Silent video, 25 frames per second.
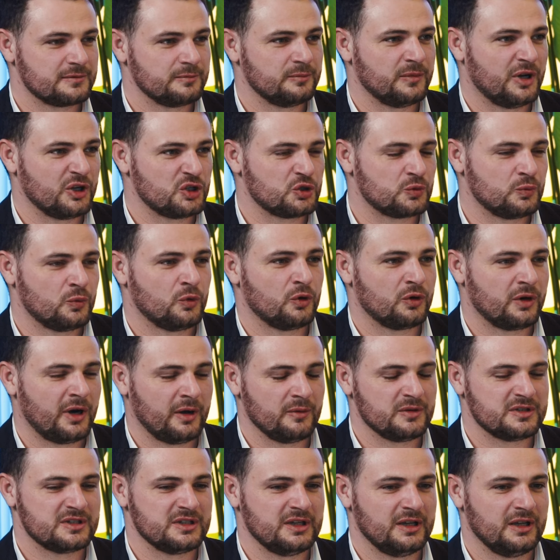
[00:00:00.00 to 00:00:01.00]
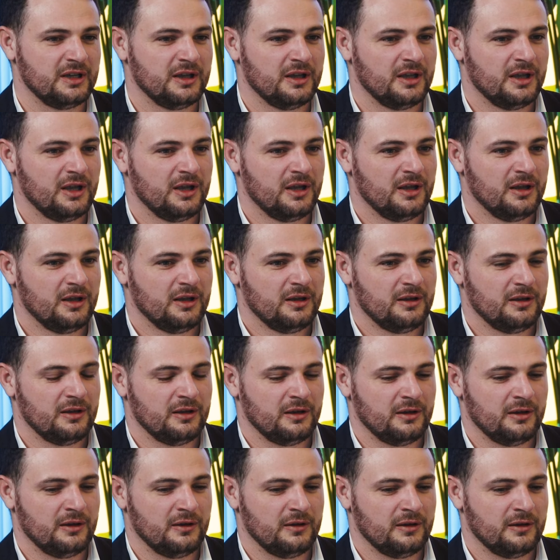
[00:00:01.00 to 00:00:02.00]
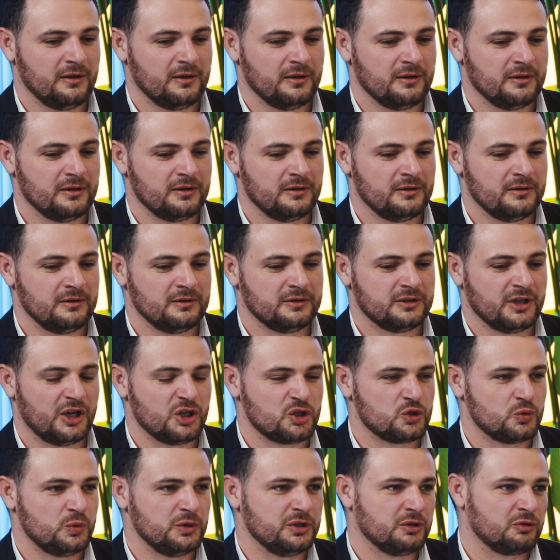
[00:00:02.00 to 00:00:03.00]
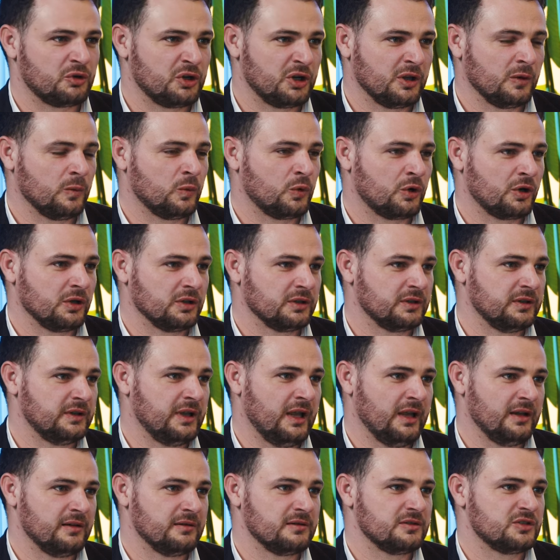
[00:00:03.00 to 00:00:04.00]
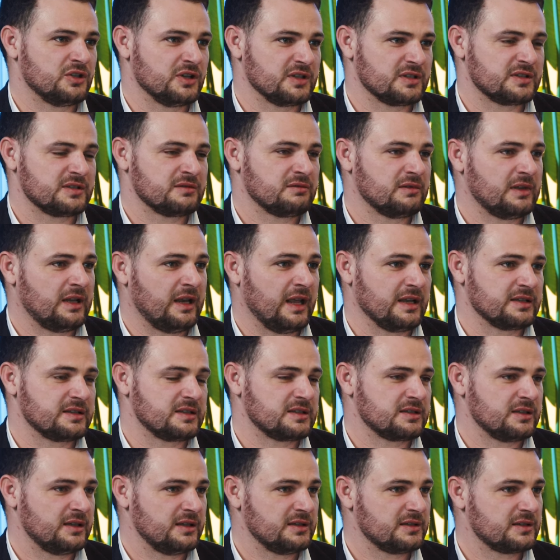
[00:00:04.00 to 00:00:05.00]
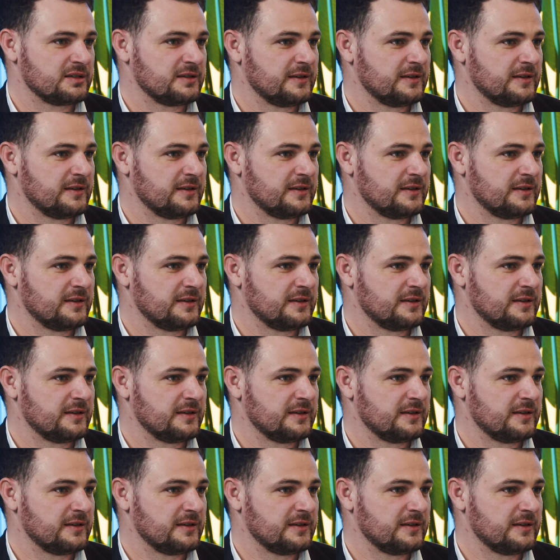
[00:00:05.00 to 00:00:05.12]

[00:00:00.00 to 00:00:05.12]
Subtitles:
much more, I would say, in touch with the real world than just an exercise.